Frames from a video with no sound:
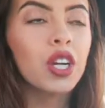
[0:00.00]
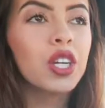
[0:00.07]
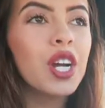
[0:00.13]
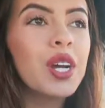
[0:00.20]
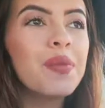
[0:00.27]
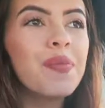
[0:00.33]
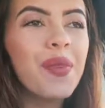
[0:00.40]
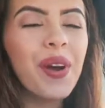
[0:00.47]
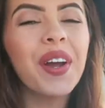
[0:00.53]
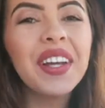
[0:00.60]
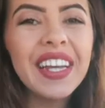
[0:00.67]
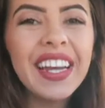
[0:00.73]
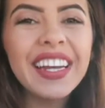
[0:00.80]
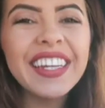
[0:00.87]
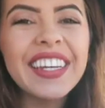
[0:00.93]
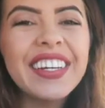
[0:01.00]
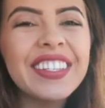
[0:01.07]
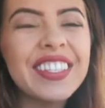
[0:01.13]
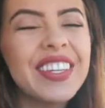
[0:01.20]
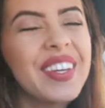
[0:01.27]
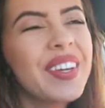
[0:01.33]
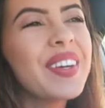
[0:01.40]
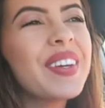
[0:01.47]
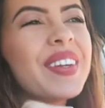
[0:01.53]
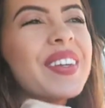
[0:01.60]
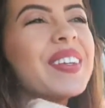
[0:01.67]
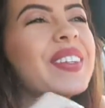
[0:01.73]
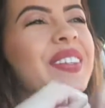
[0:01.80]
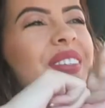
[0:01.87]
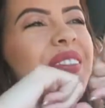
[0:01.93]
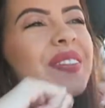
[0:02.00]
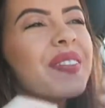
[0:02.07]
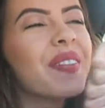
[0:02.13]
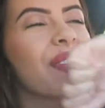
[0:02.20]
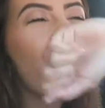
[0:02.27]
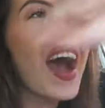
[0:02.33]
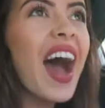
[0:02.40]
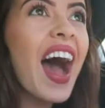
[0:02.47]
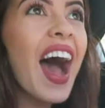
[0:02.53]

Good morning, YouTube! Woo!